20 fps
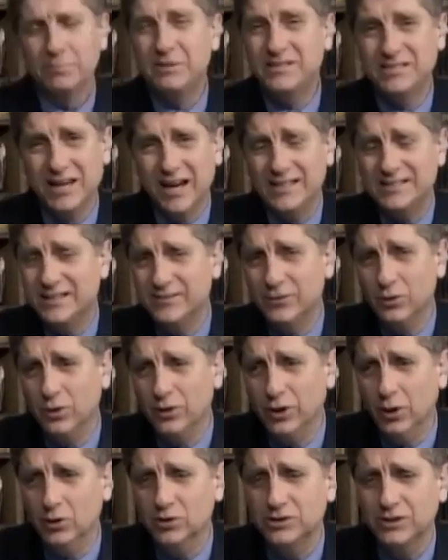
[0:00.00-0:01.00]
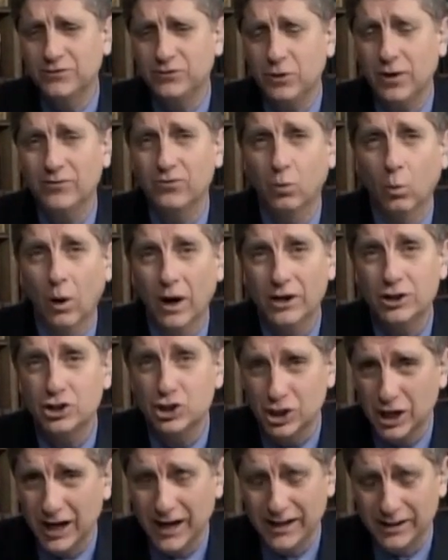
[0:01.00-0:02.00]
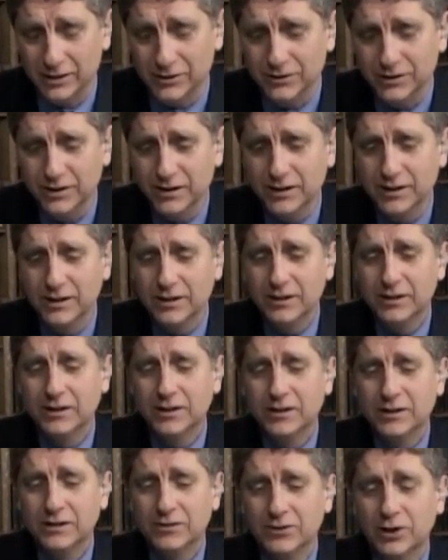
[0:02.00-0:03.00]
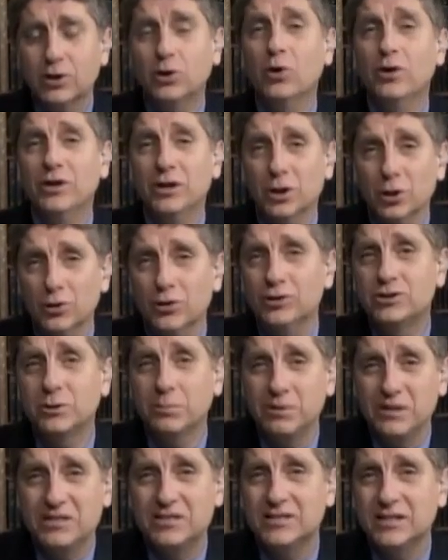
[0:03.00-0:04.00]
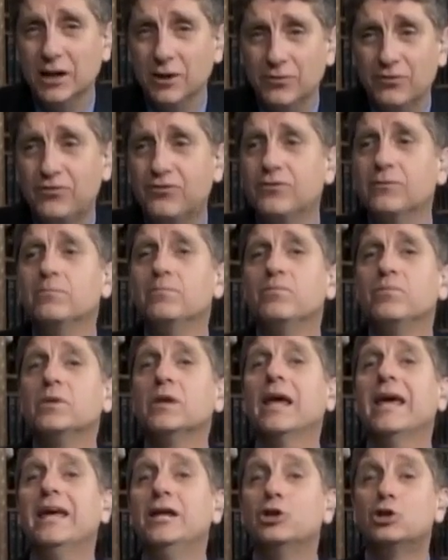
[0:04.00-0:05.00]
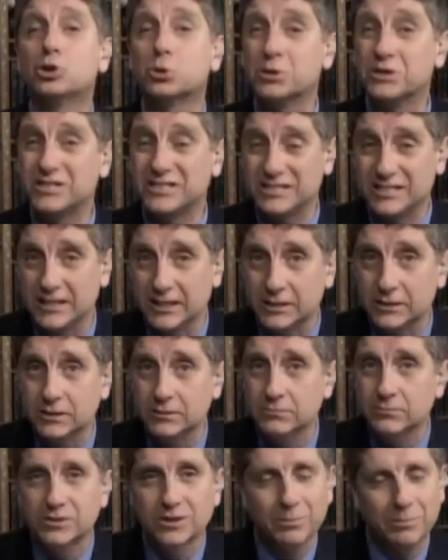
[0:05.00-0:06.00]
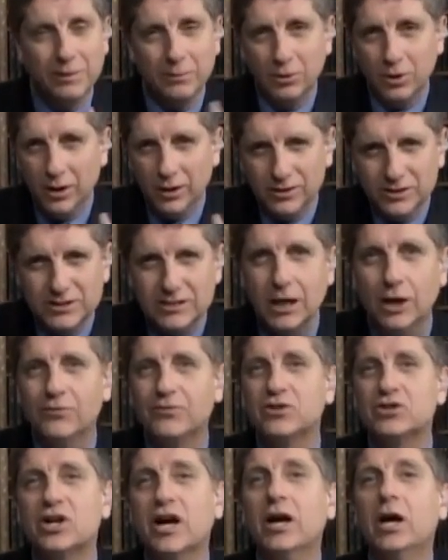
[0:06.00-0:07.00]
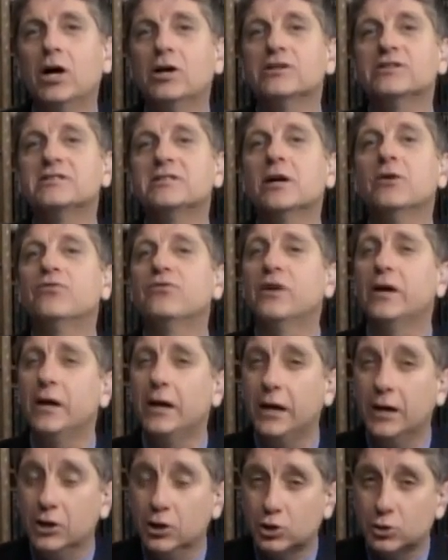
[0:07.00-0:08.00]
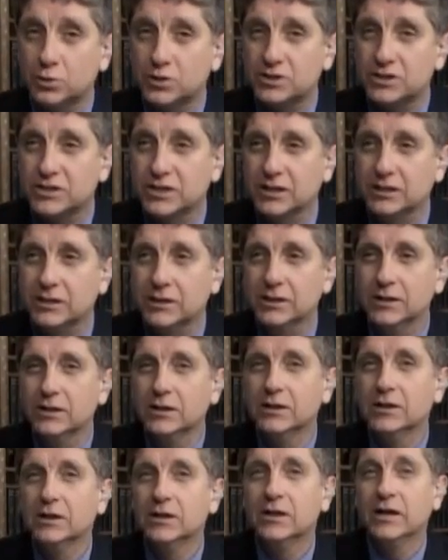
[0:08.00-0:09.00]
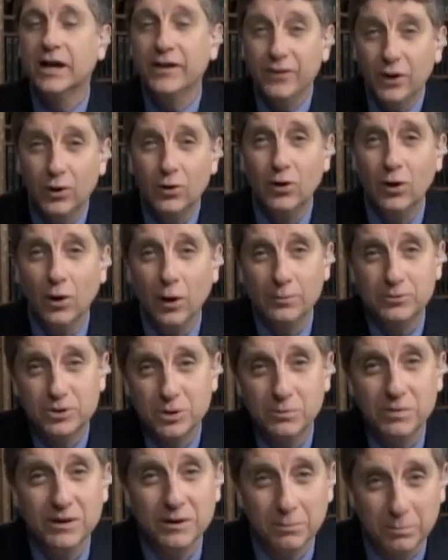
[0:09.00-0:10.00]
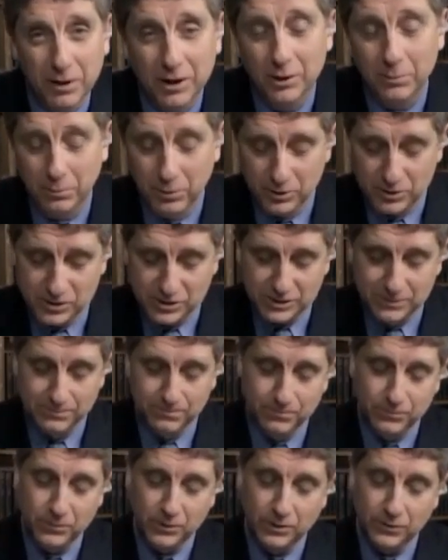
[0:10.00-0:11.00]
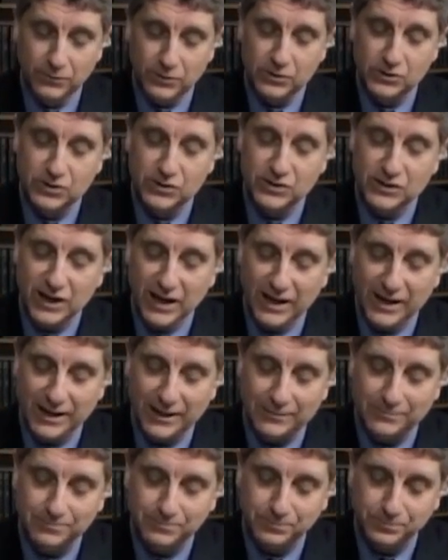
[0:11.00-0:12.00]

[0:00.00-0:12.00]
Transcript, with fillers: Besides, everyone knows if you have one child, they're going to learn to be self interested. Some people call it selfish. I call it self interested, and they'll grow up to be a better person for society.